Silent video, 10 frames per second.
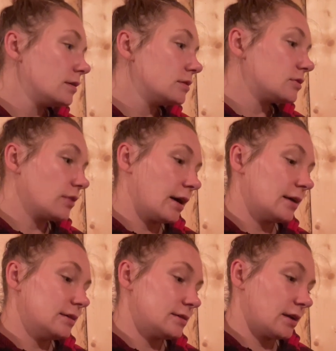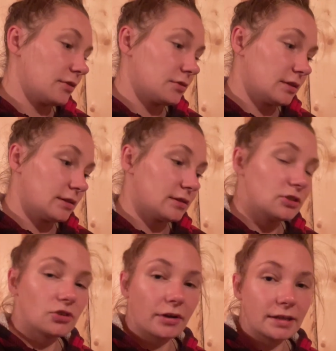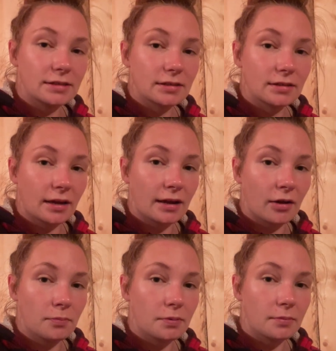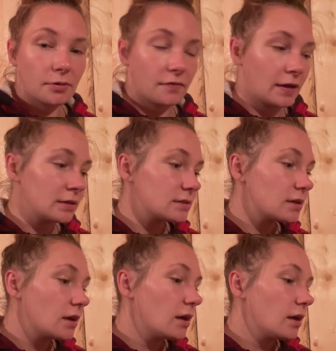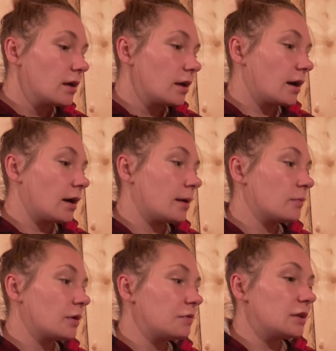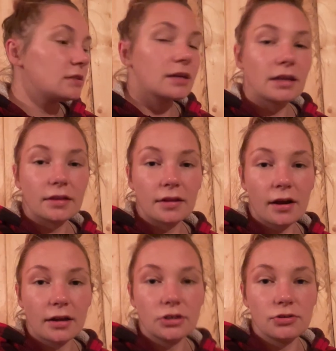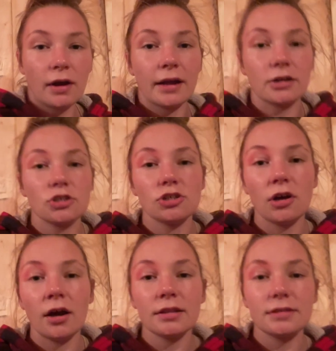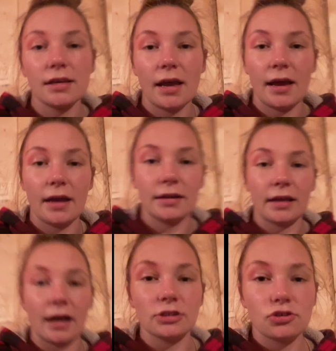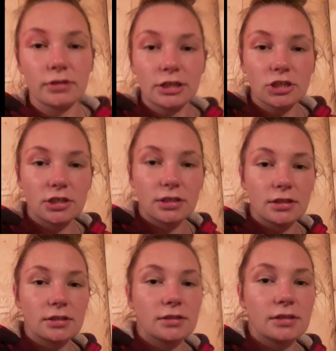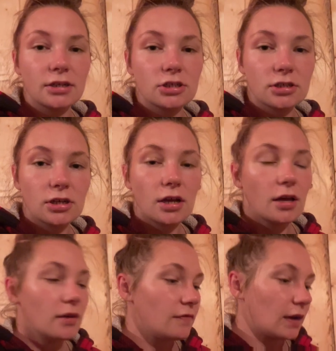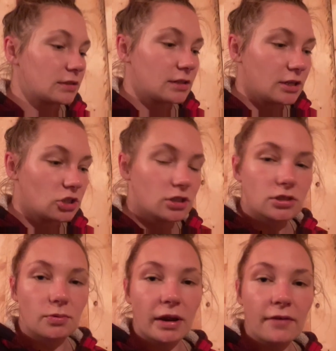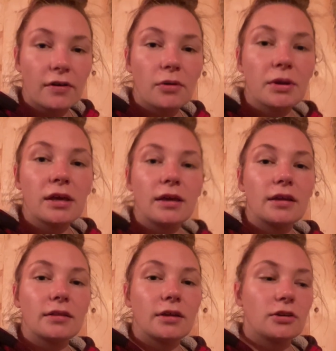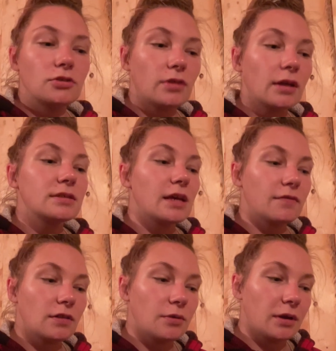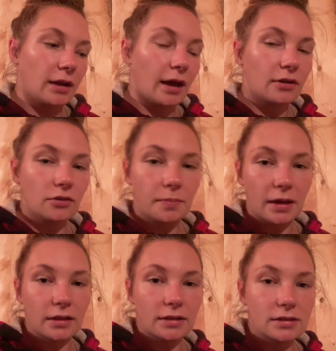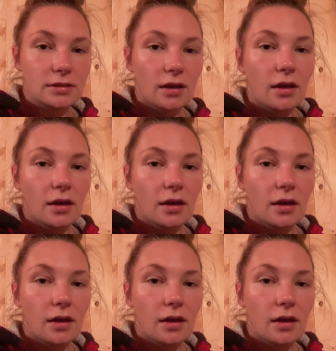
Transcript: so that is another thing that these crates kind of help prevent. Um, when we need to get in there and do iron shots and castrations and such, vaccinations, whatever, we can get in there and do that safely. We can handle the piglets